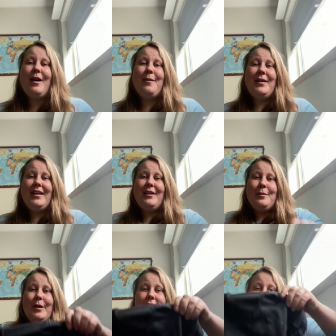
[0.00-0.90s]
I mean,
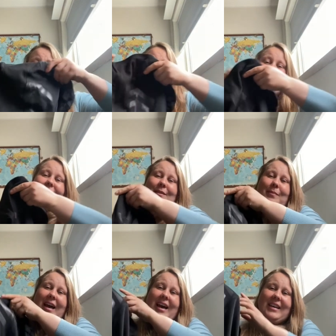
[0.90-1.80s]
come on. It's the
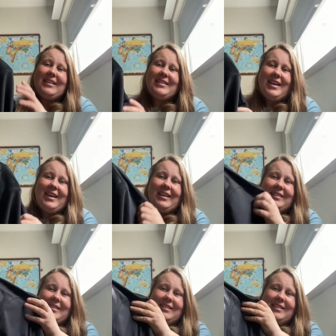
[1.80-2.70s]
black
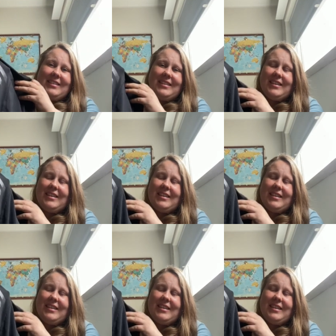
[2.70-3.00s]
tights,